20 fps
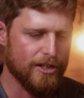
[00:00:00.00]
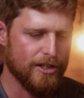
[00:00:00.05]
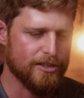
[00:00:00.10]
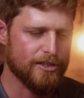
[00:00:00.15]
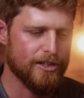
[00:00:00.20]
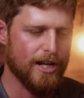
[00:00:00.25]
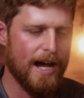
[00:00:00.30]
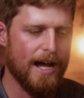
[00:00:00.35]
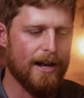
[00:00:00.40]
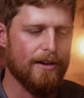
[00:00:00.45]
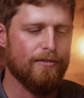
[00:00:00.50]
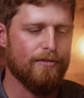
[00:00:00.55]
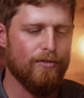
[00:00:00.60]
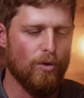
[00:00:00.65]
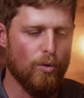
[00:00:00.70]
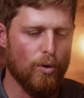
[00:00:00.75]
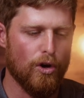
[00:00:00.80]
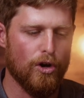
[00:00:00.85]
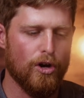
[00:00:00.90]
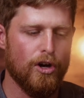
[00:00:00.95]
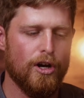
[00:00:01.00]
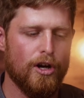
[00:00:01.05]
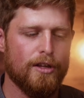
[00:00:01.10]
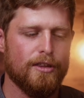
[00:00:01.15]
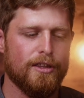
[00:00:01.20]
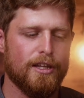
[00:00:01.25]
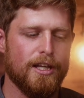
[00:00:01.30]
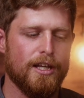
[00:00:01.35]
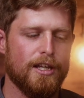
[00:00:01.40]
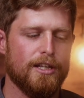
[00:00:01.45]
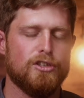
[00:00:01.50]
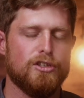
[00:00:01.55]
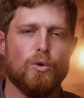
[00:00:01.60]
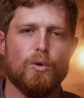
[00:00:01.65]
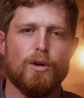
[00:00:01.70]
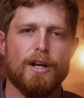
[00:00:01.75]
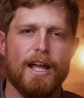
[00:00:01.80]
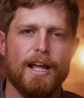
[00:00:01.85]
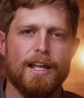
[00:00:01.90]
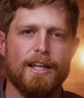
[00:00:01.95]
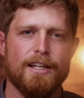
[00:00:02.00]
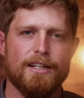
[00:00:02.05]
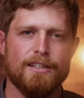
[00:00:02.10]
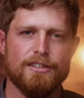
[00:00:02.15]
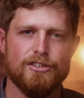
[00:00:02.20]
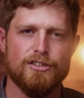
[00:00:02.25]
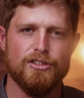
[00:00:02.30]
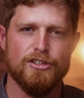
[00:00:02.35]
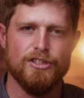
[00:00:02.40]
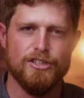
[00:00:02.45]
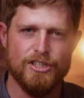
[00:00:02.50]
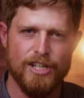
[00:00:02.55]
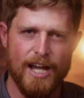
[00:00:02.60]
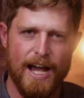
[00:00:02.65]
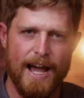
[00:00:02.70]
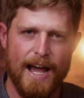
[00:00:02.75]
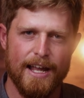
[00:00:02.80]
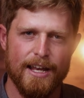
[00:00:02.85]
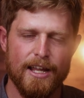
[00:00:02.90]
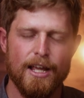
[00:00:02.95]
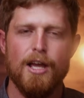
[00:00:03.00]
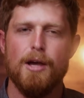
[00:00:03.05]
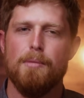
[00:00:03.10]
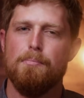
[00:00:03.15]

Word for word: It's not for the Jordanians to decide,